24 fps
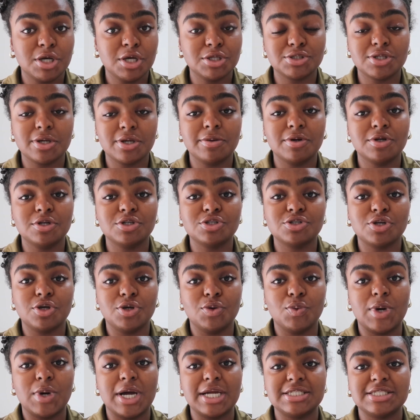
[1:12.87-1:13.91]
So I'm going to show
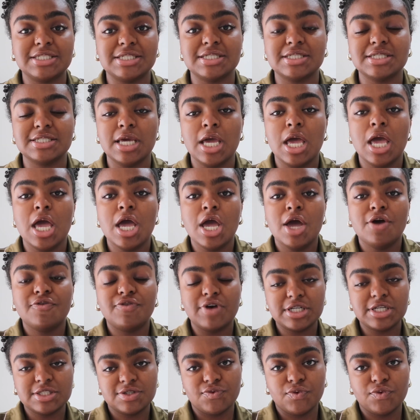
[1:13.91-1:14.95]
you what I did.
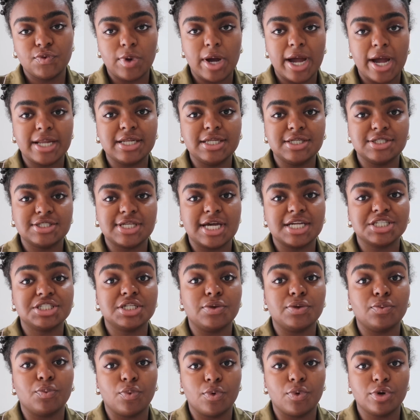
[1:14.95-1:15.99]
First of all, I need to
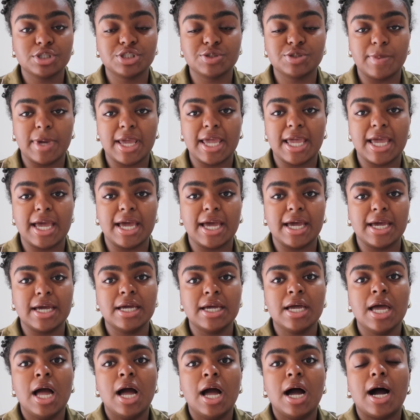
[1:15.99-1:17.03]
actually wash my
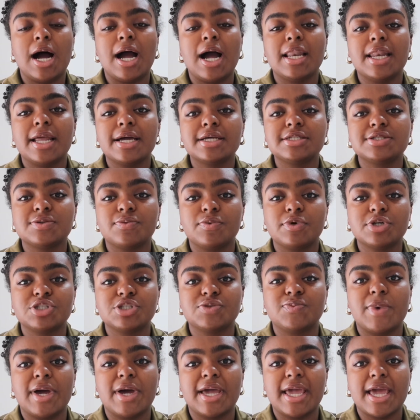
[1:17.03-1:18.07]
hair. I like to
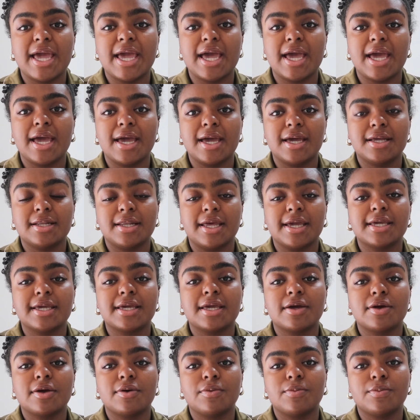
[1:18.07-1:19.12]
wash my hair,
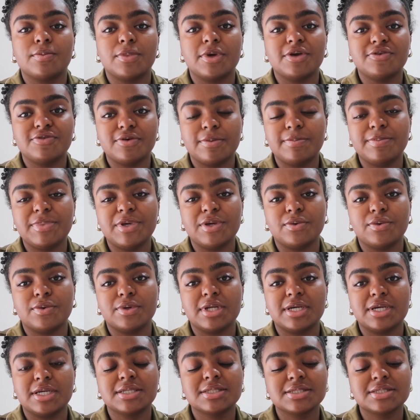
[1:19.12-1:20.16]
like, if I'm being
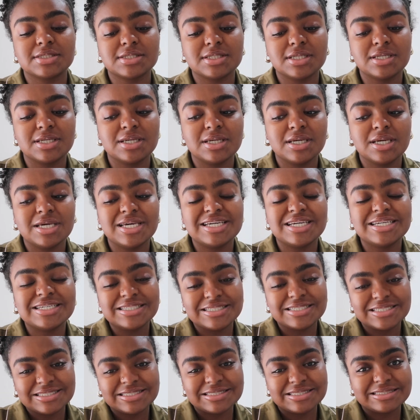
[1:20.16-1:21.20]
honest,
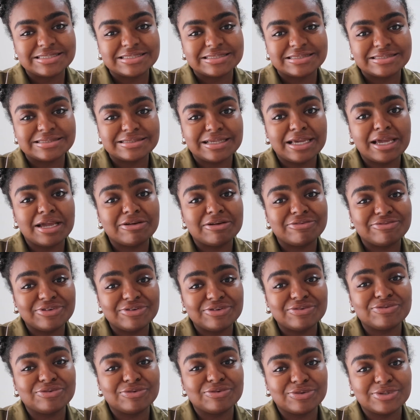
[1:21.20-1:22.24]

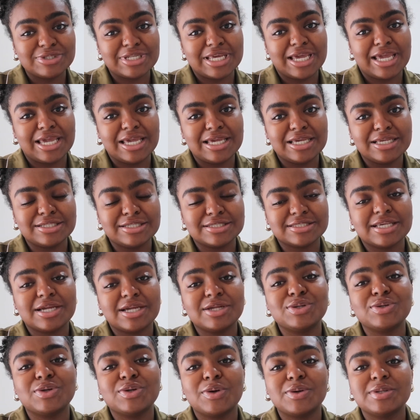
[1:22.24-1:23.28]
every 4 days.
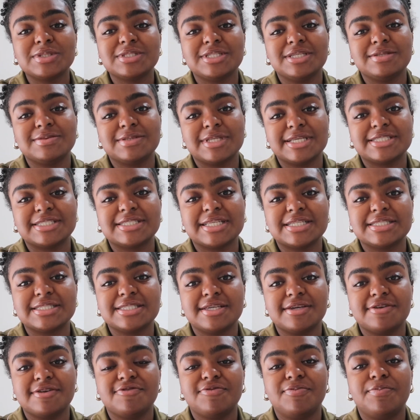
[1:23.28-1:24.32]
I know it seems
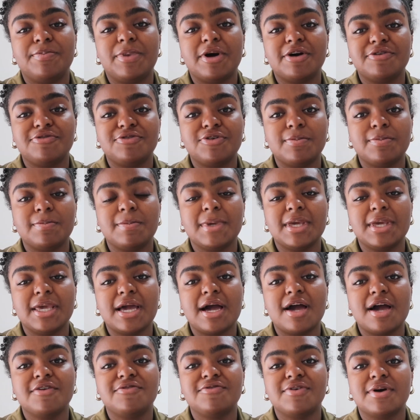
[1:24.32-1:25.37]
excessive, but for me,
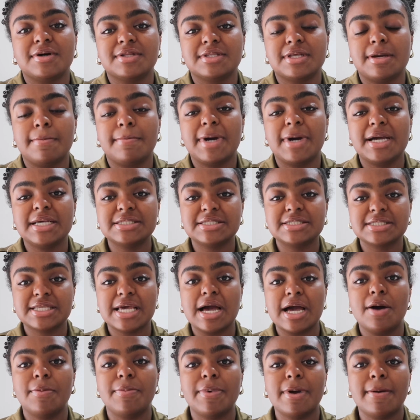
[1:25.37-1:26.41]
I found that my
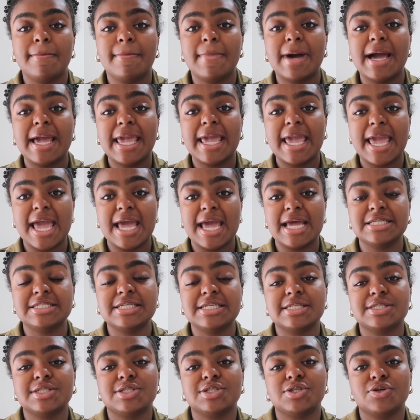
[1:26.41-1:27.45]
scalp and my hair
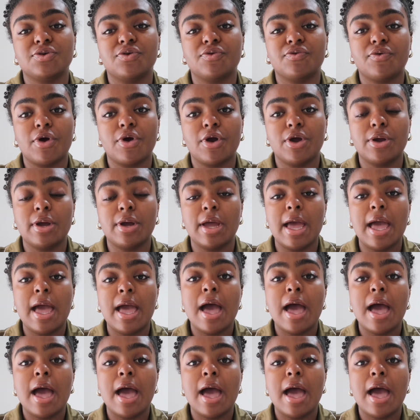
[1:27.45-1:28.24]
tends to grow